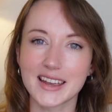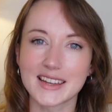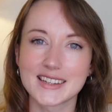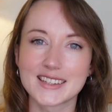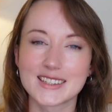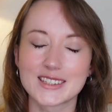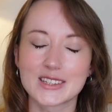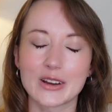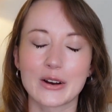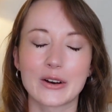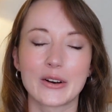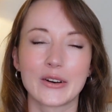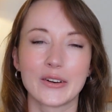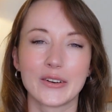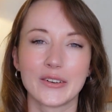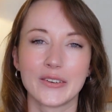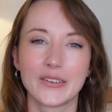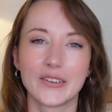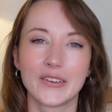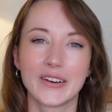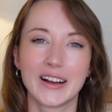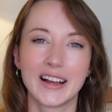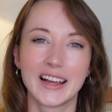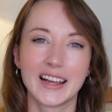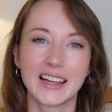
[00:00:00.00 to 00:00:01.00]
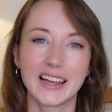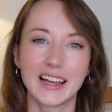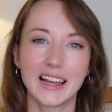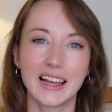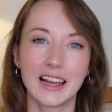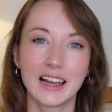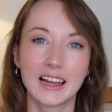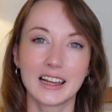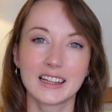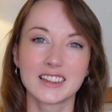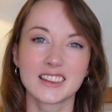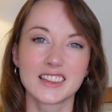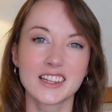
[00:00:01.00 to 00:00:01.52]
And so
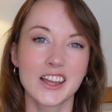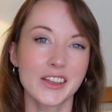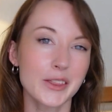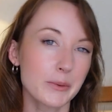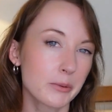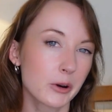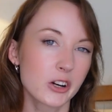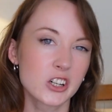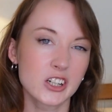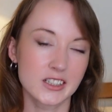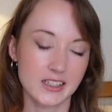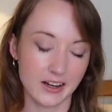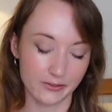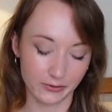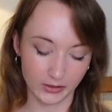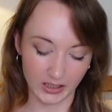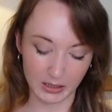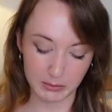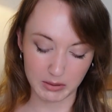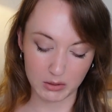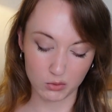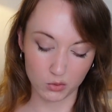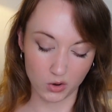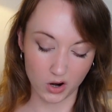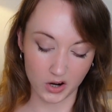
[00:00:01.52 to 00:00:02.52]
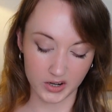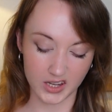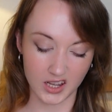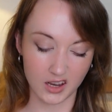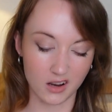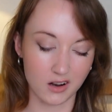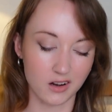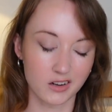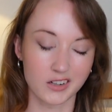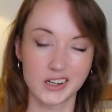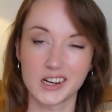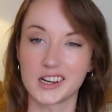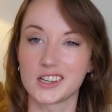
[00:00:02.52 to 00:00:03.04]
the other project I've really been working
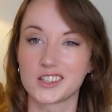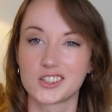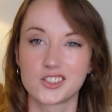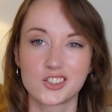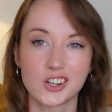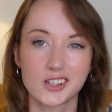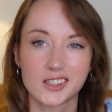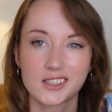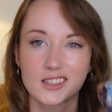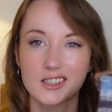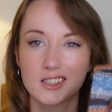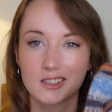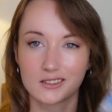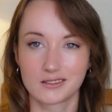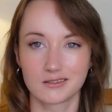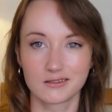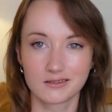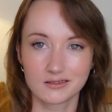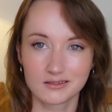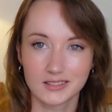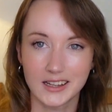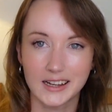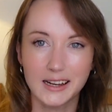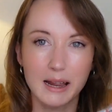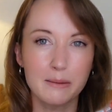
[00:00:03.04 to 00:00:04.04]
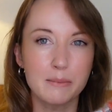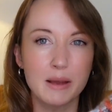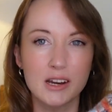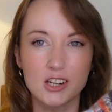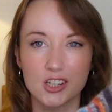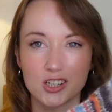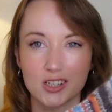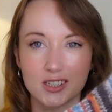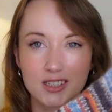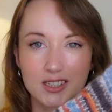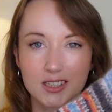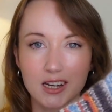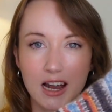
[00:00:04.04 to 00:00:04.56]
on is just, like I
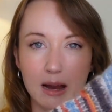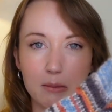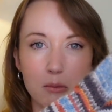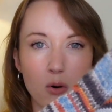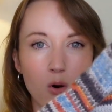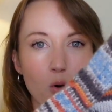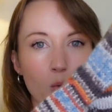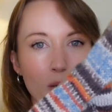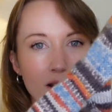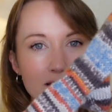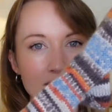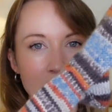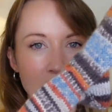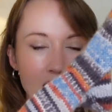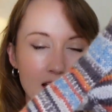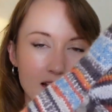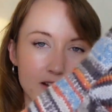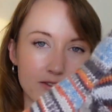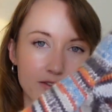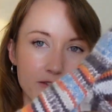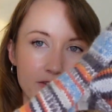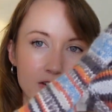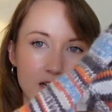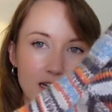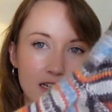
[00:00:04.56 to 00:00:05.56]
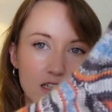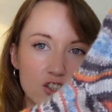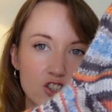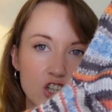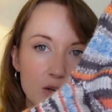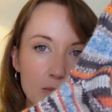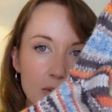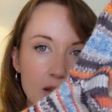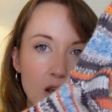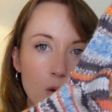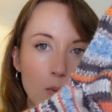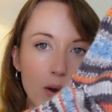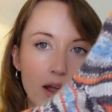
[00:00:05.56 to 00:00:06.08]
mentioned, I'm always kind of
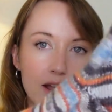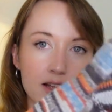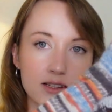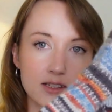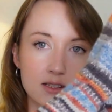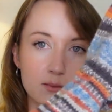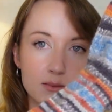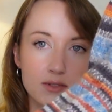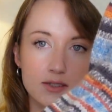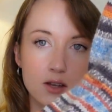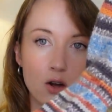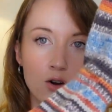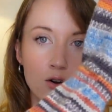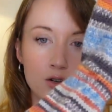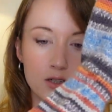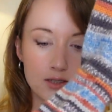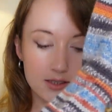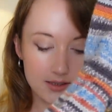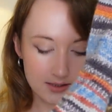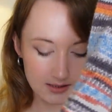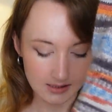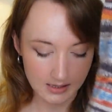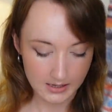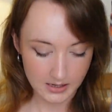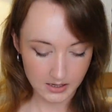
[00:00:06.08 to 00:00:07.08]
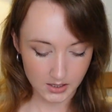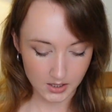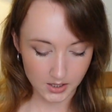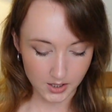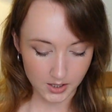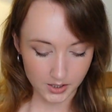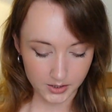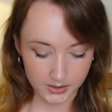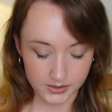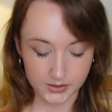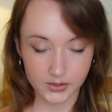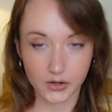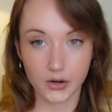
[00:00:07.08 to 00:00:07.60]
chipping away at some socks.
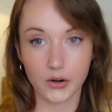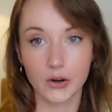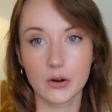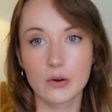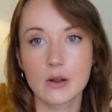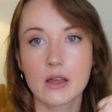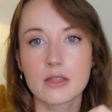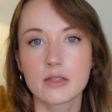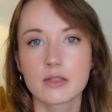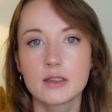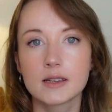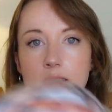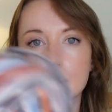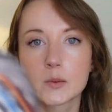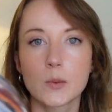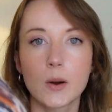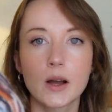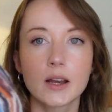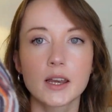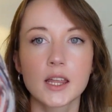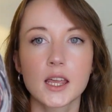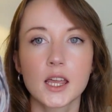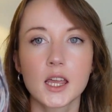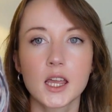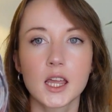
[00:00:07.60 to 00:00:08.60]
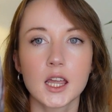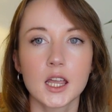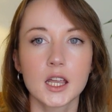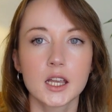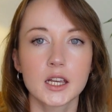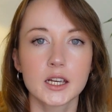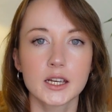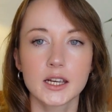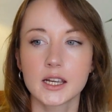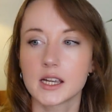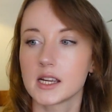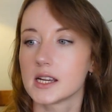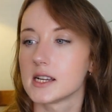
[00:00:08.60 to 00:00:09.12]
So this one
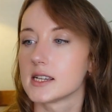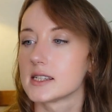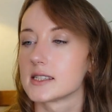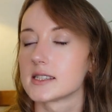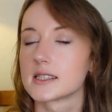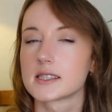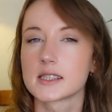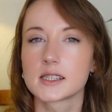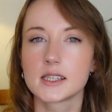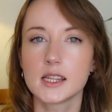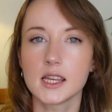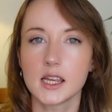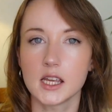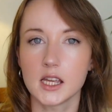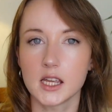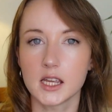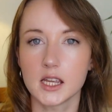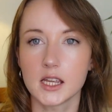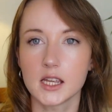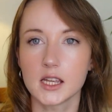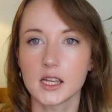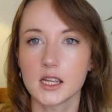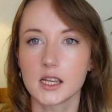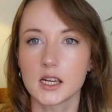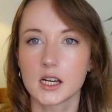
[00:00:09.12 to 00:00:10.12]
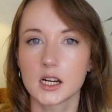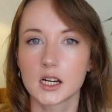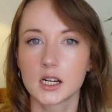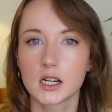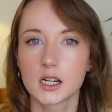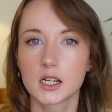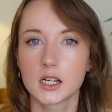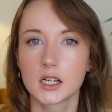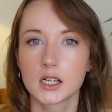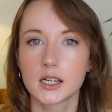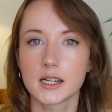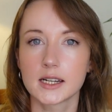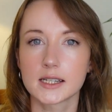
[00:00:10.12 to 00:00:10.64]
here is
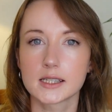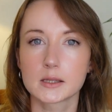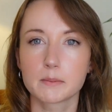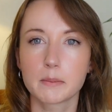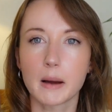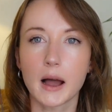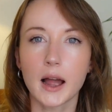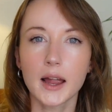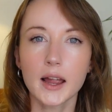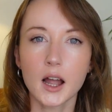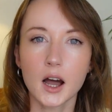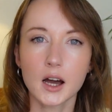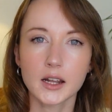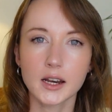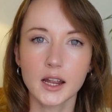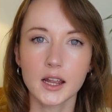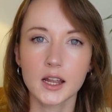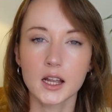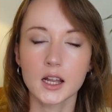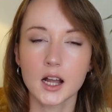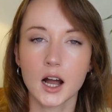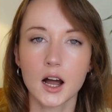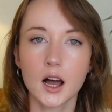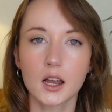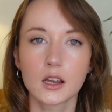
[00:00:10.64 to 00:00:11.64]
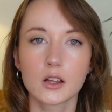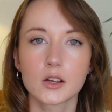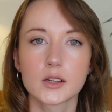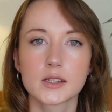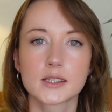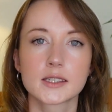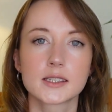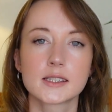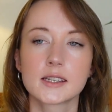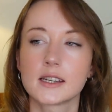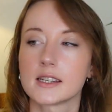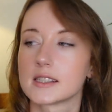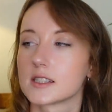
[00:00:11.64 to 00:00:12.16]
it's by Arne and
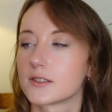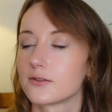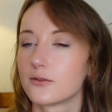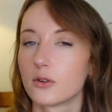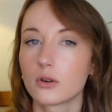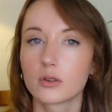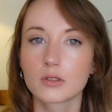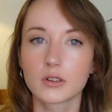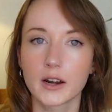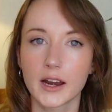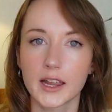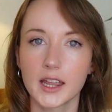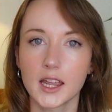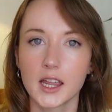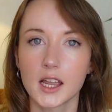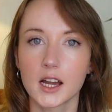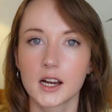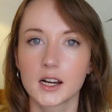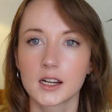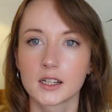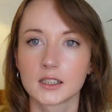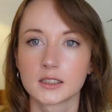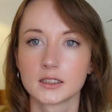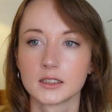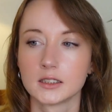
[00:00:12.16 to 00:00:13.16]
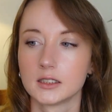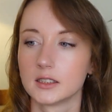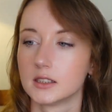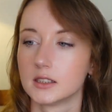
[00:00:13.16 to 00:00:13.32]
Carlos, it's for Regia,